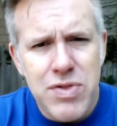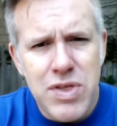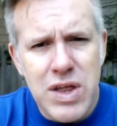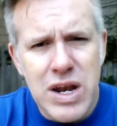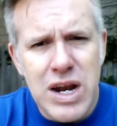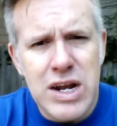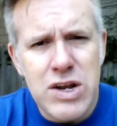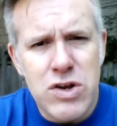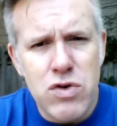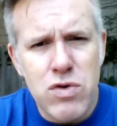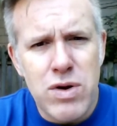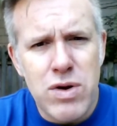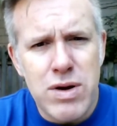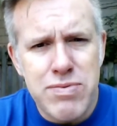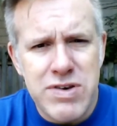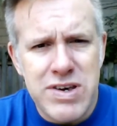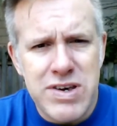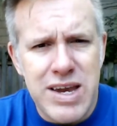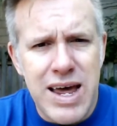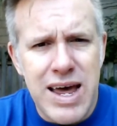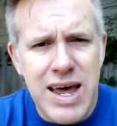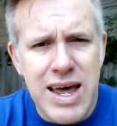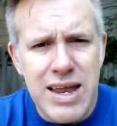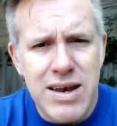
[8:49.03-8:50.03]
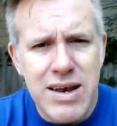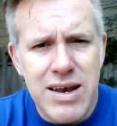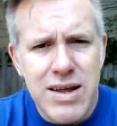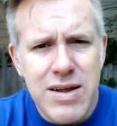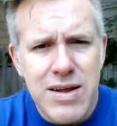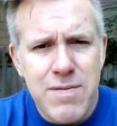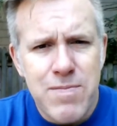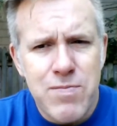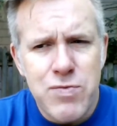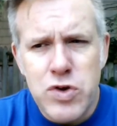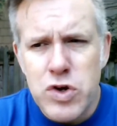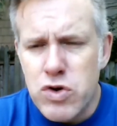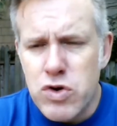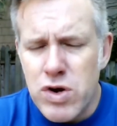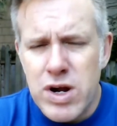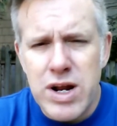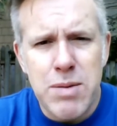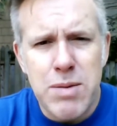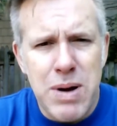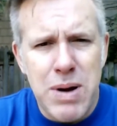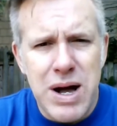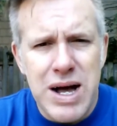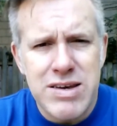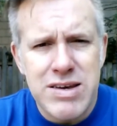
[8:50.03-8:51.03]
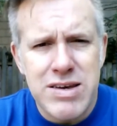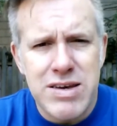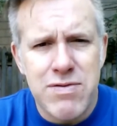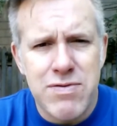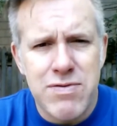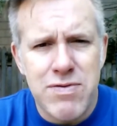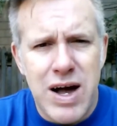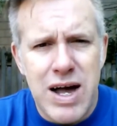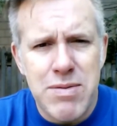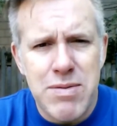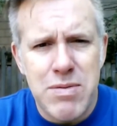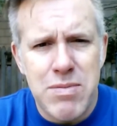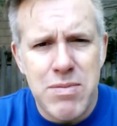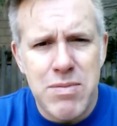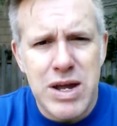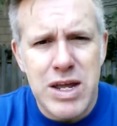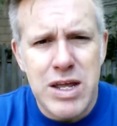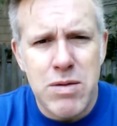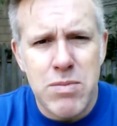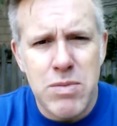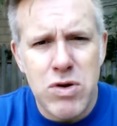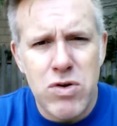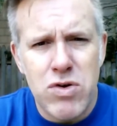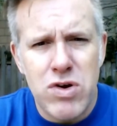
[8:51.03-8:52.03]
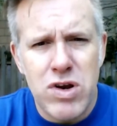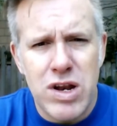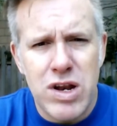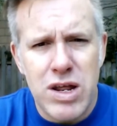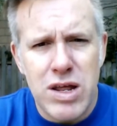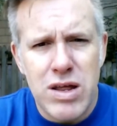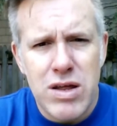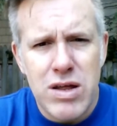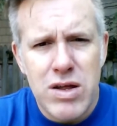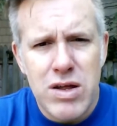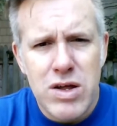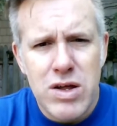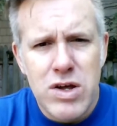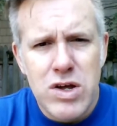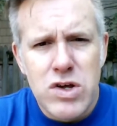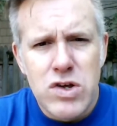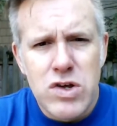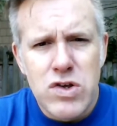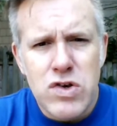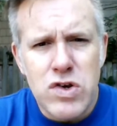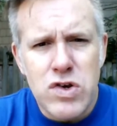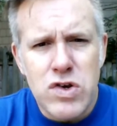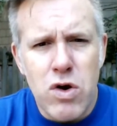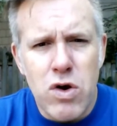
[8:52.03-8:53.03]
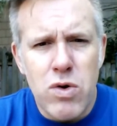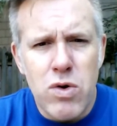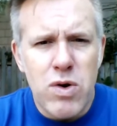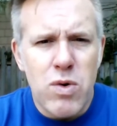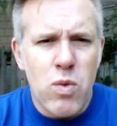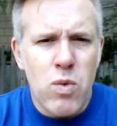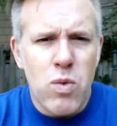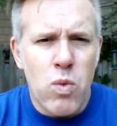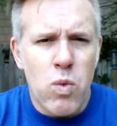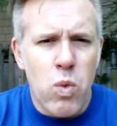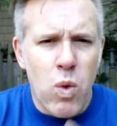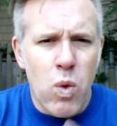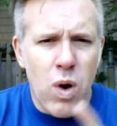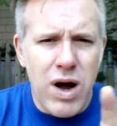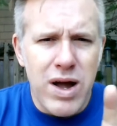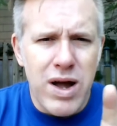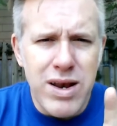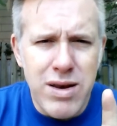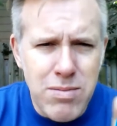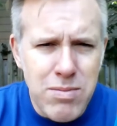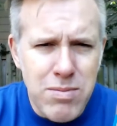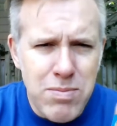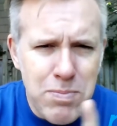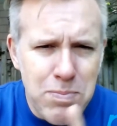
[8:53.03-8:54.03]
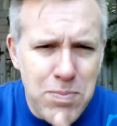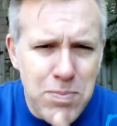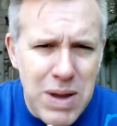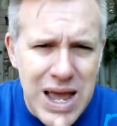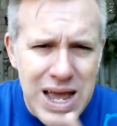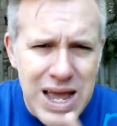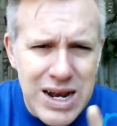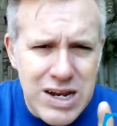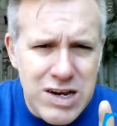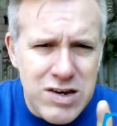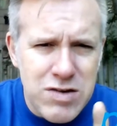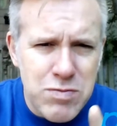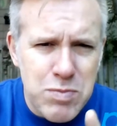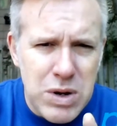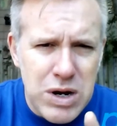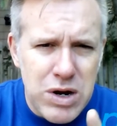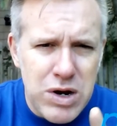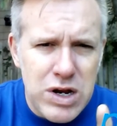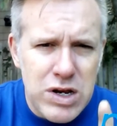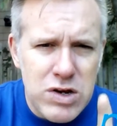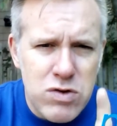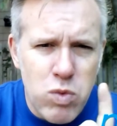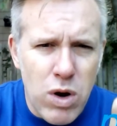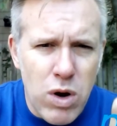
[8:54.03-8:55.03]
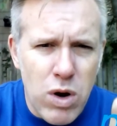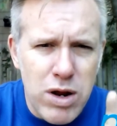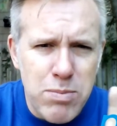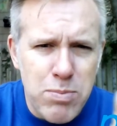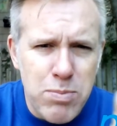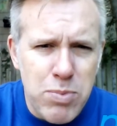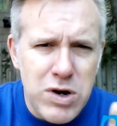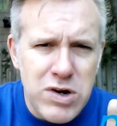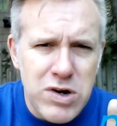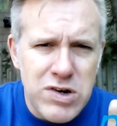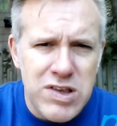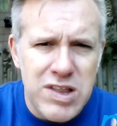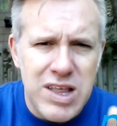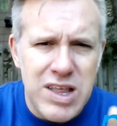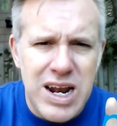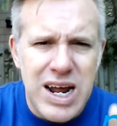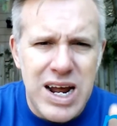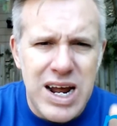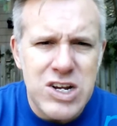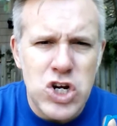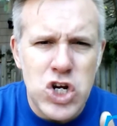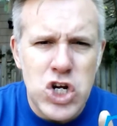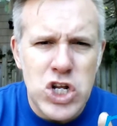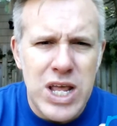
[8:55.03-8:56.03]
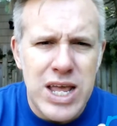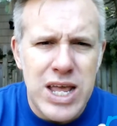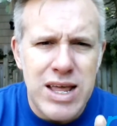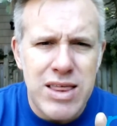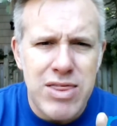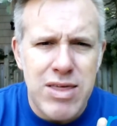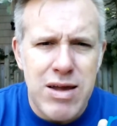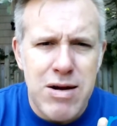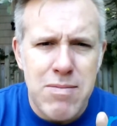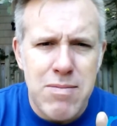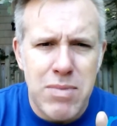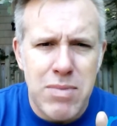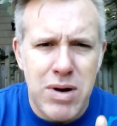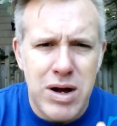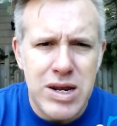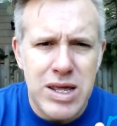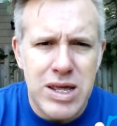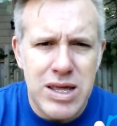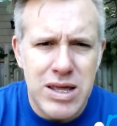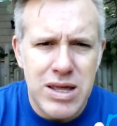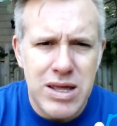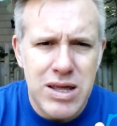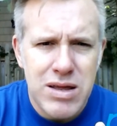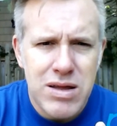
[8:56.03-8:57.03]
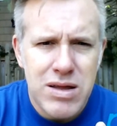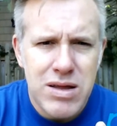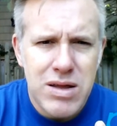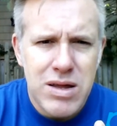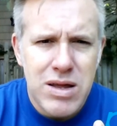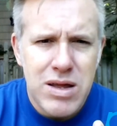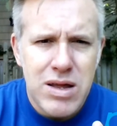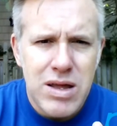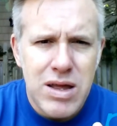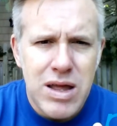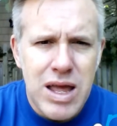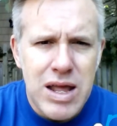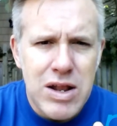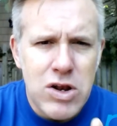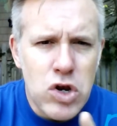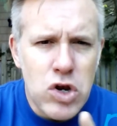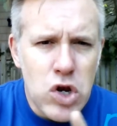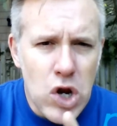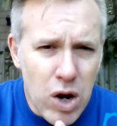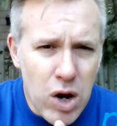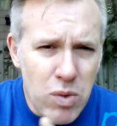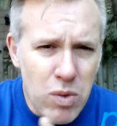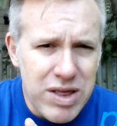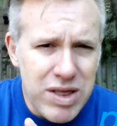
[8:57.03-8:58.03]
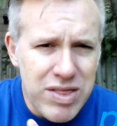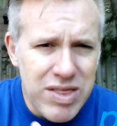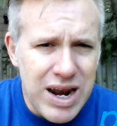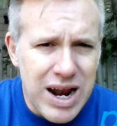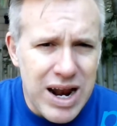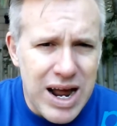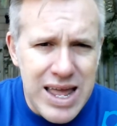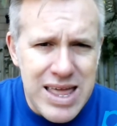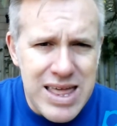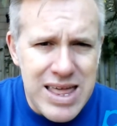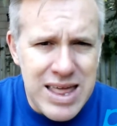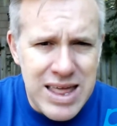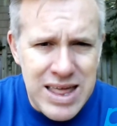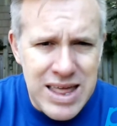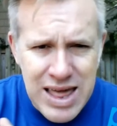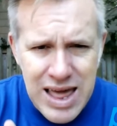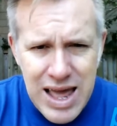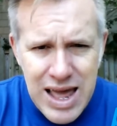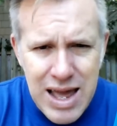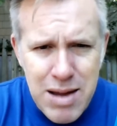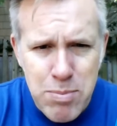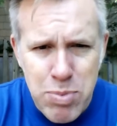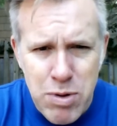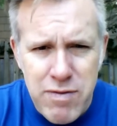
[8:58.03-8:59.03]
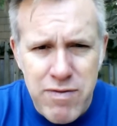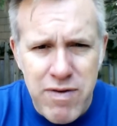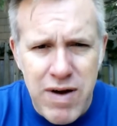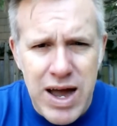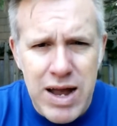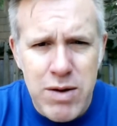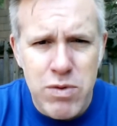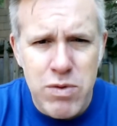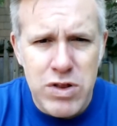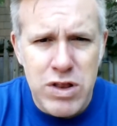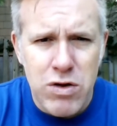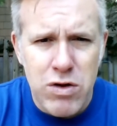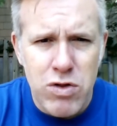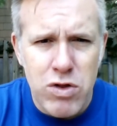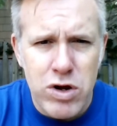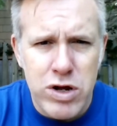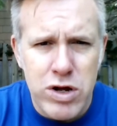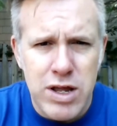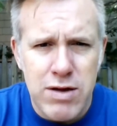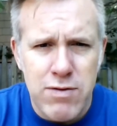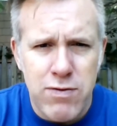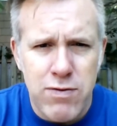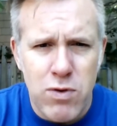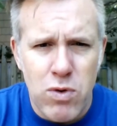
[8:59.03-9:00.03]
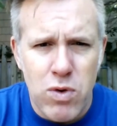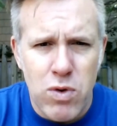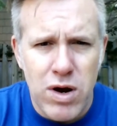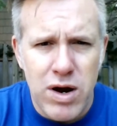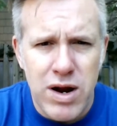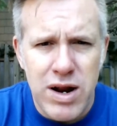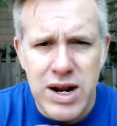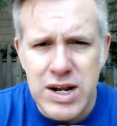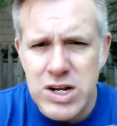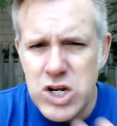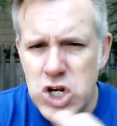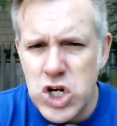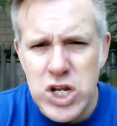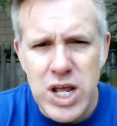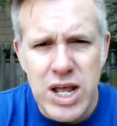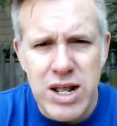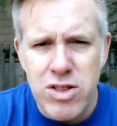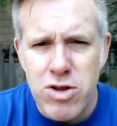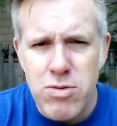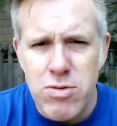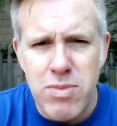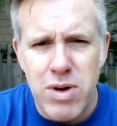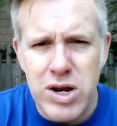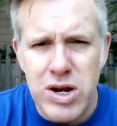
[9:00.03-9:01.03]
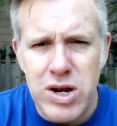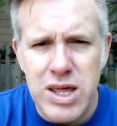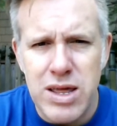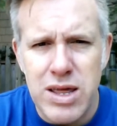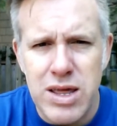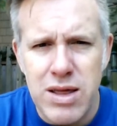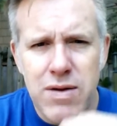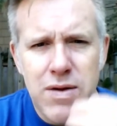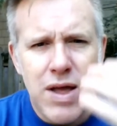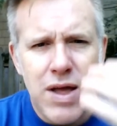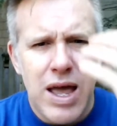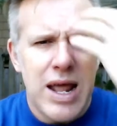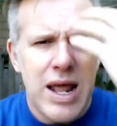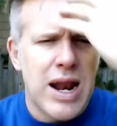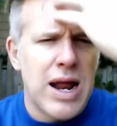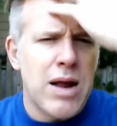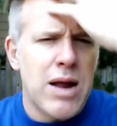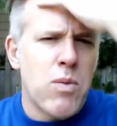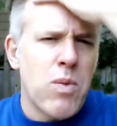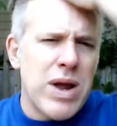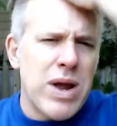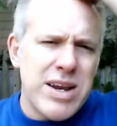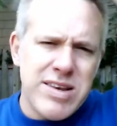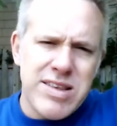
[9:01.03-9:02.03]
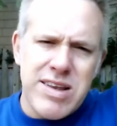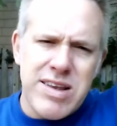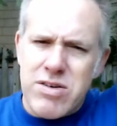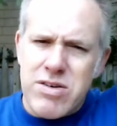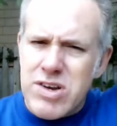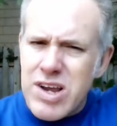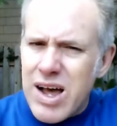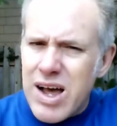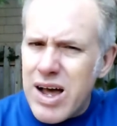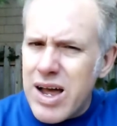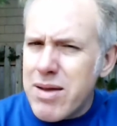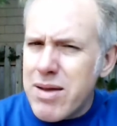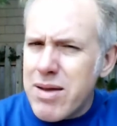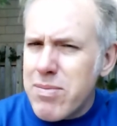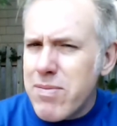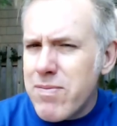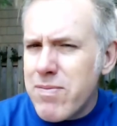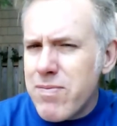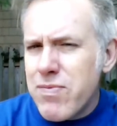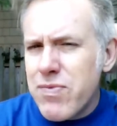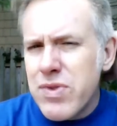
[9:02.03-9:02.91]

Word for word: than I do upset to create a positive vibe in my community. So one bad experience, one person that I just take their money knowing that I can't provide what they're looking for, and I just take their money and I waste their time,